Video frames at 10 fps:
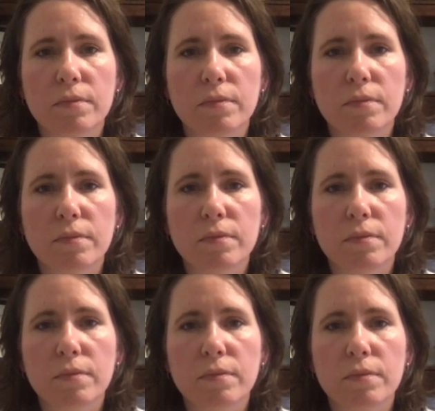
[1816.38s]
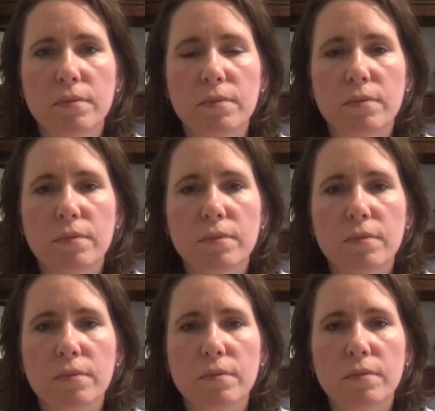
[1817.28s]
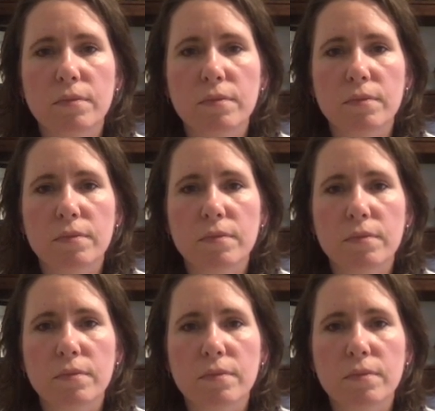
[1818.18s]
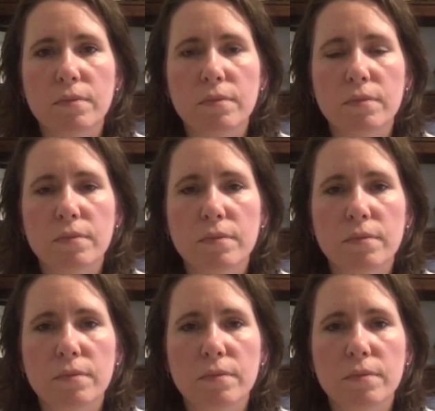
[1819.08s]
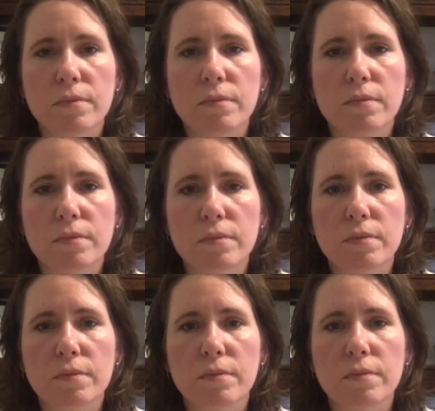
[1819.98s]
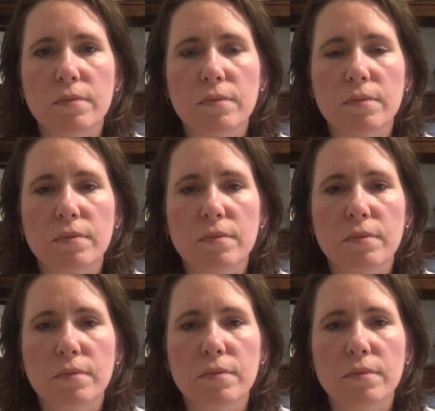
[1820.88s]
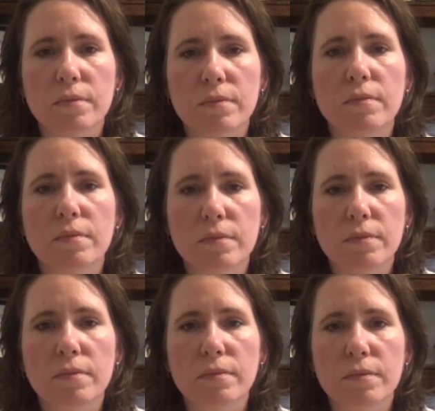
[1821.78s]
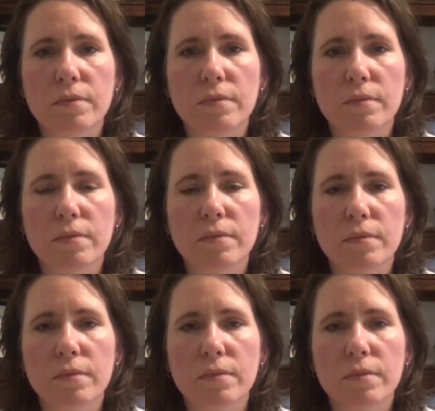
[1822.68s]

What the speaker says: No words are spoken by the person on screen.